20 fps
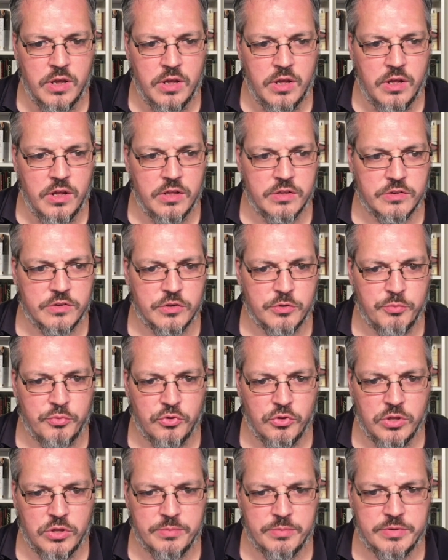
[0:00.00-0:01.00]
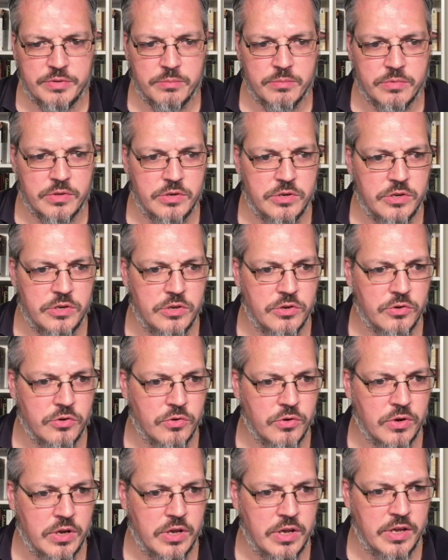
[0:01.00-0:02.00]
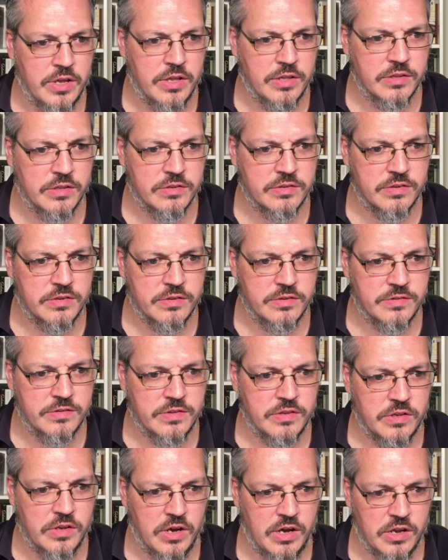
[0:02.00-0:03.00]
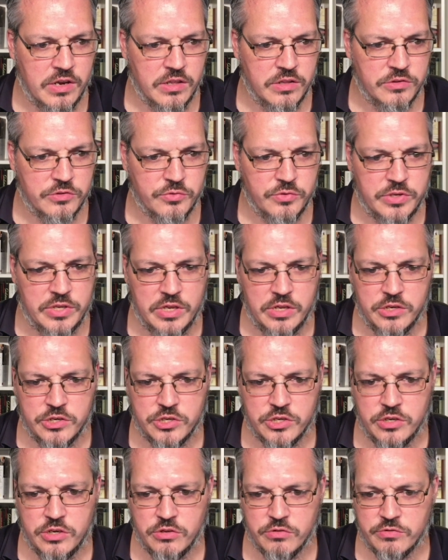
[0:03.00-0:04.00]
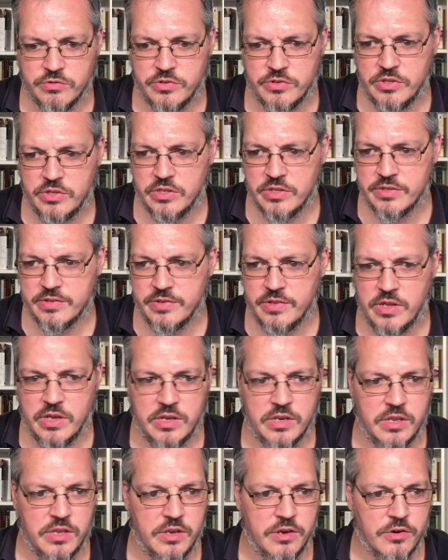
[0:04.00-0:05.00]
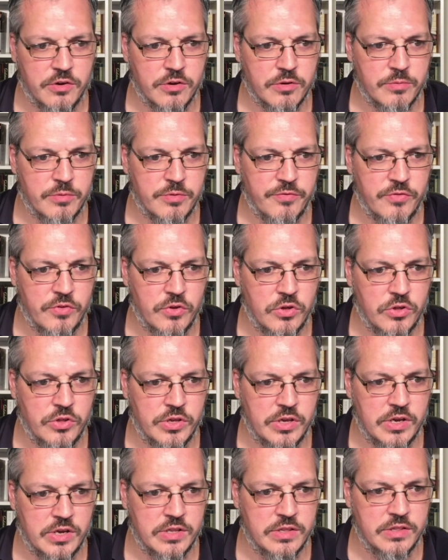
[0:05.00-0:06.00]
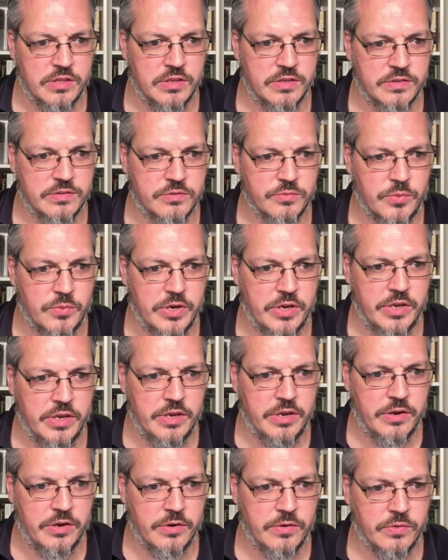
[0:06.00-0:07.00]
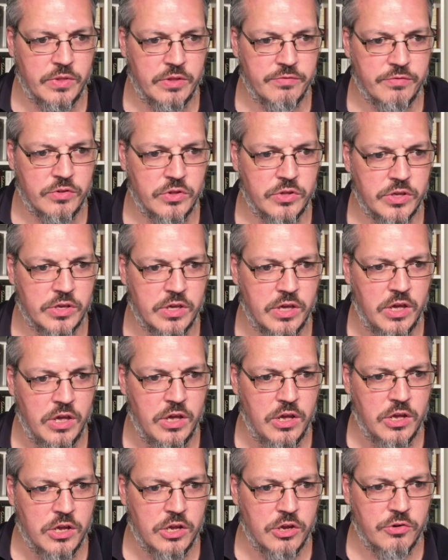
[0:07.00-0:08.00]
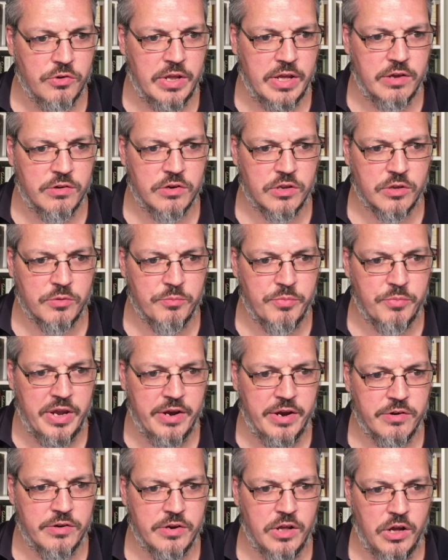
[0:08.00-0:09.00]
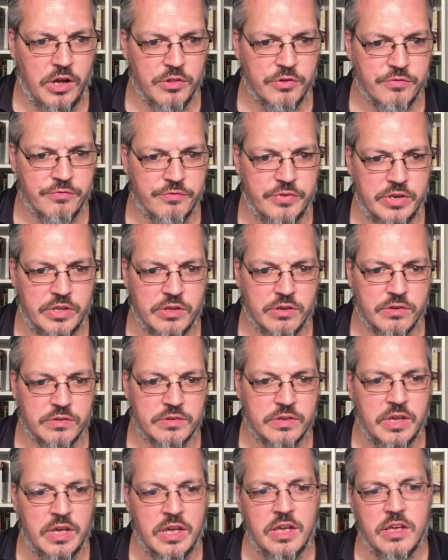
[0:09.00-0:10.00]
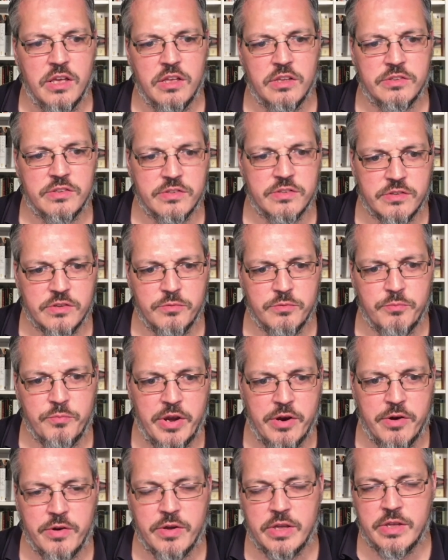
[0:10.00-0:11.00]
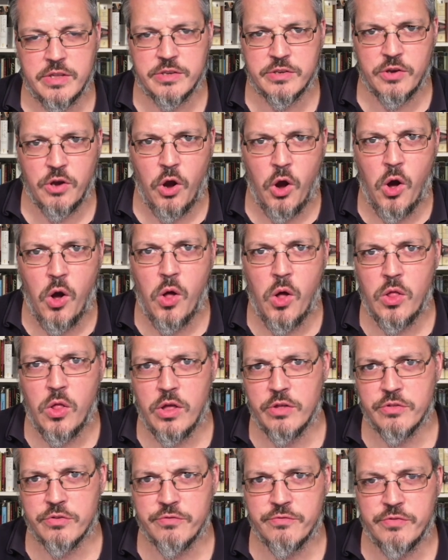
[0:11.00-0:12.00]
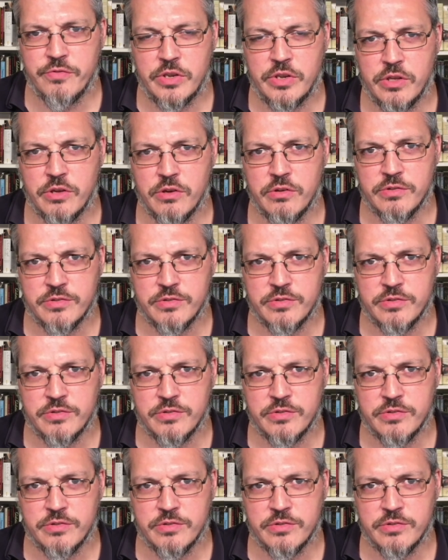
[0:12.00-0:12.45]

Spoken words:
it's going to pull up something new, and this is the audience retention. You'll see this line here, but if you click on this right here, left click, go down to compare to other videos. This is comparing it to all other videos